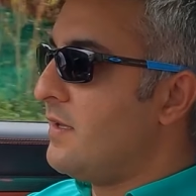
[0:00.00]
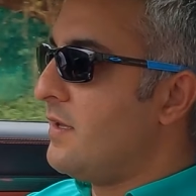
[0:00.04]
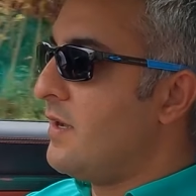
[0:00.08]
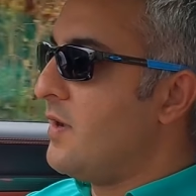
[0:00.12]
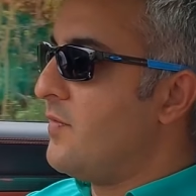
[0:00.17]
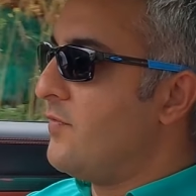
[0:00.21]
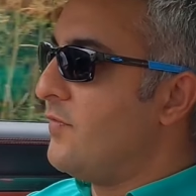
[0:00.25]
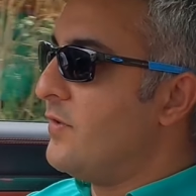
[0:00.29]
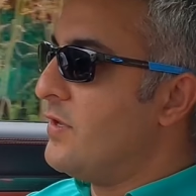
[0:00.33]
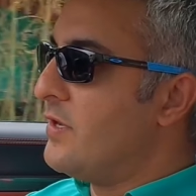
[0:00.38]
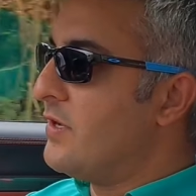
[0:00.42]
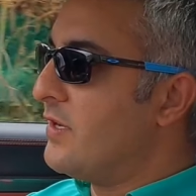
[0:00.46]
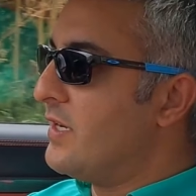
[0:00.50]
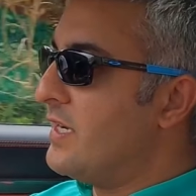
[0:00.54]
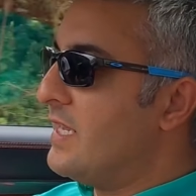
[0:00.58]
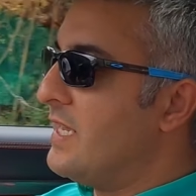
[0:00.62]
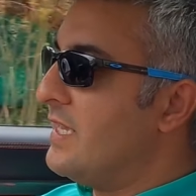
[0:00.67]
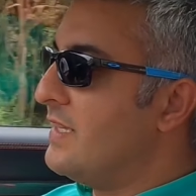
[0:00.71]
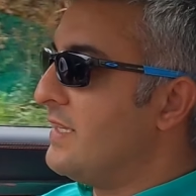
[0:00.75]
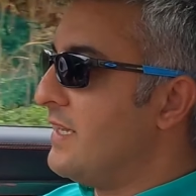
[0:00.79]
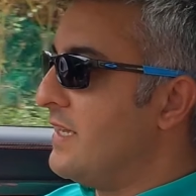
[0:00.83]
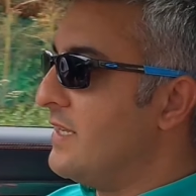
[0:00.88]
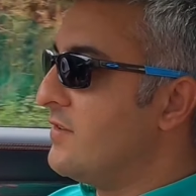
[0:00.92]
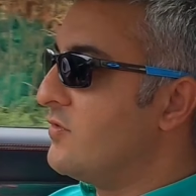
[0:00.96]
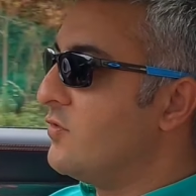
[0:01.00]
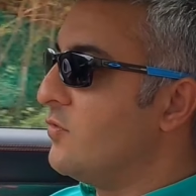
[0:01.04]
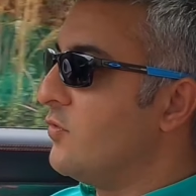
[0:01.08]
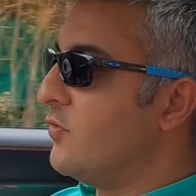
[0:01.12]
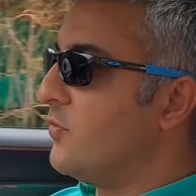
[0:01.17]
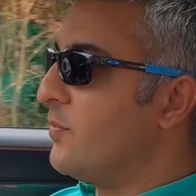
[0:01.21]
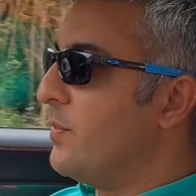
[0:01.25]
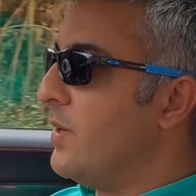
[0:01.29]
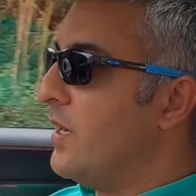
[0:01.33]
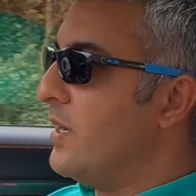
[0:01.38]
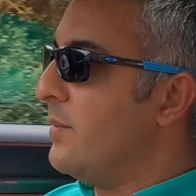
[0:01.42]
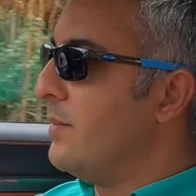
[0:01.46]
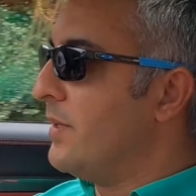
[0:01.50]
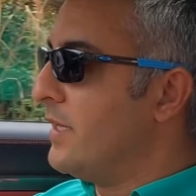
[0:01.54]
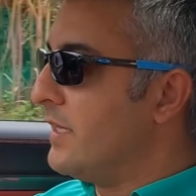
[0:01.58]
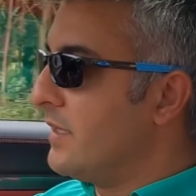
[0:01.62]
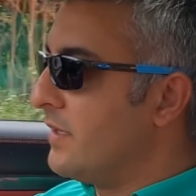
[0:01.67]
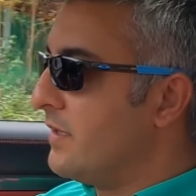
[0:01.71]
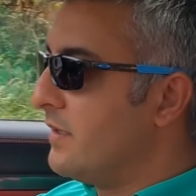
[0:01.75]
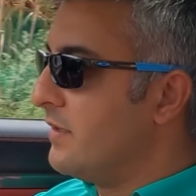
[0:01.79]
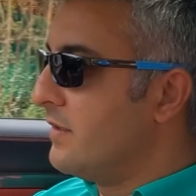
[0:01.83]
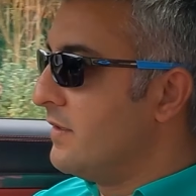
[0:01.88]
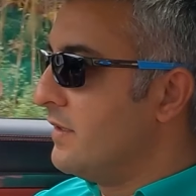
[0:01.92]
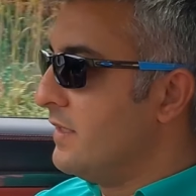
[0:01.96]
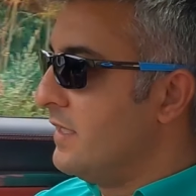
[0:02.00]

Hopefully you can hear that exhaust burbling,